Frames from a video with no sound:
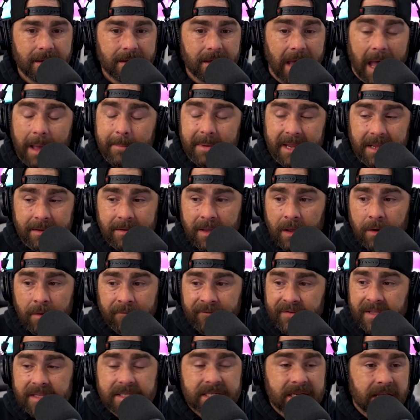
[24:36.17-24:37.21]
I mean,
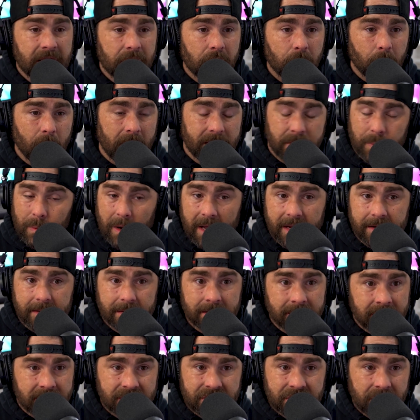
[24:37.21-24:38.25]
Vince Gill won one
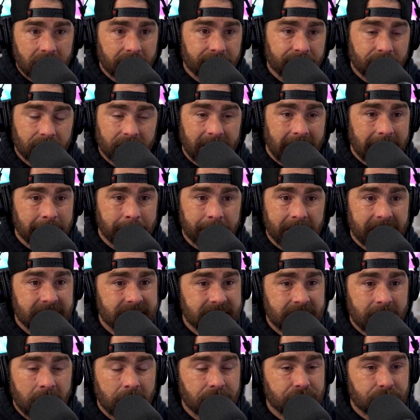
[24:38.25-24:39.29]
this year for like
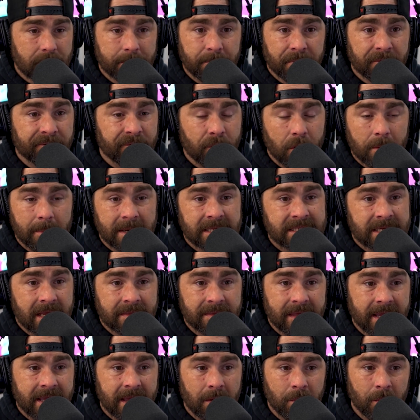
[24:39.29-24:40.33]
best country performance, I
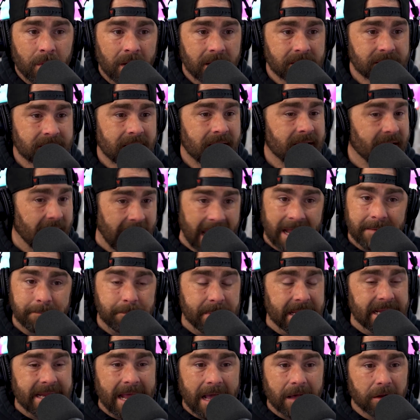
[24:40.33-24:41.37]
think it was, and
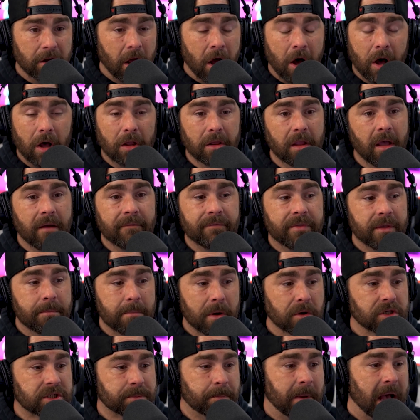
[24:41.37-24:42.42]
beat out all of the
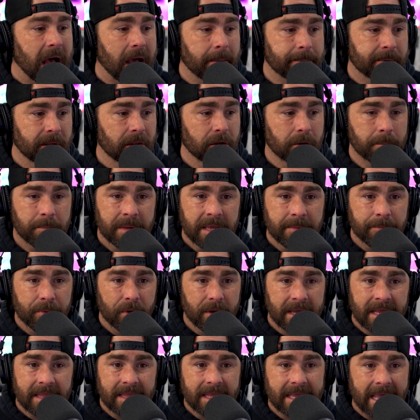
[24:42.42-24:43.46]
most popular people
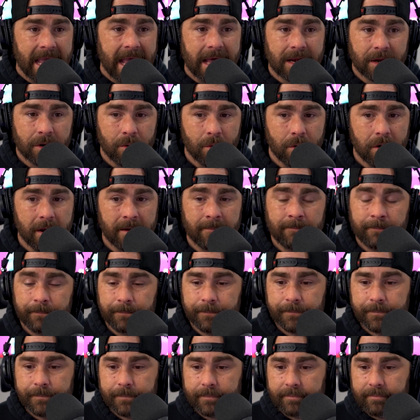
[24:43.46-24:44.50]
in the category.
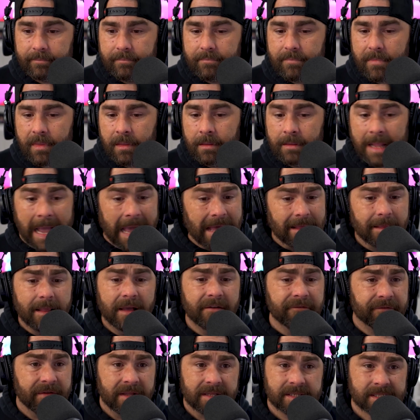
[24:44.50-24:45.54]
I
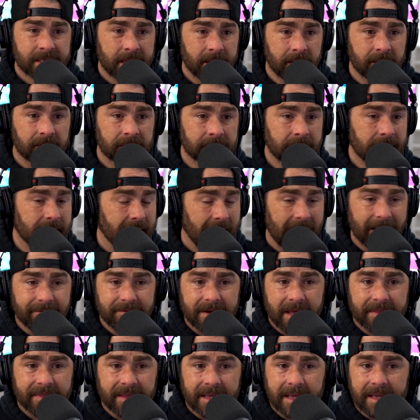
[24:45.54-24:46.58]
love Vince Gill. I have
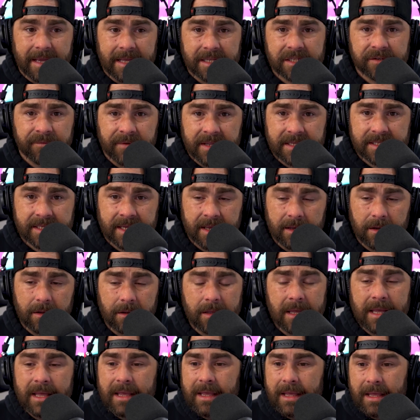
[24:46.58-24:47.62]
nothing against Vince Gill.
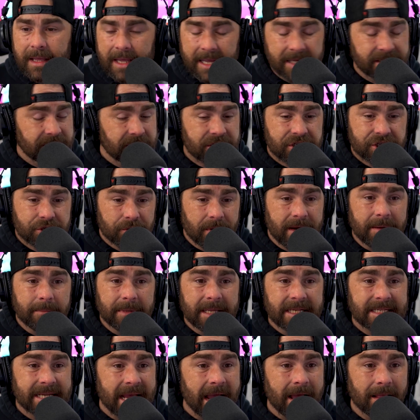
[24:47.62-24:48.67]
He's
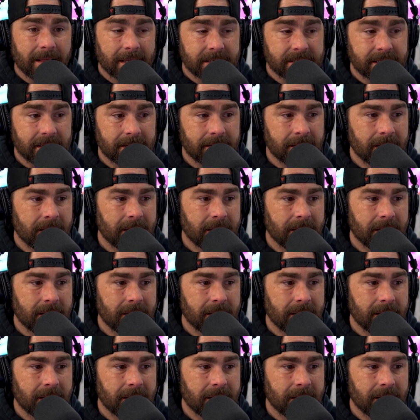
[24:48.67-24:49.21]
extremely talented.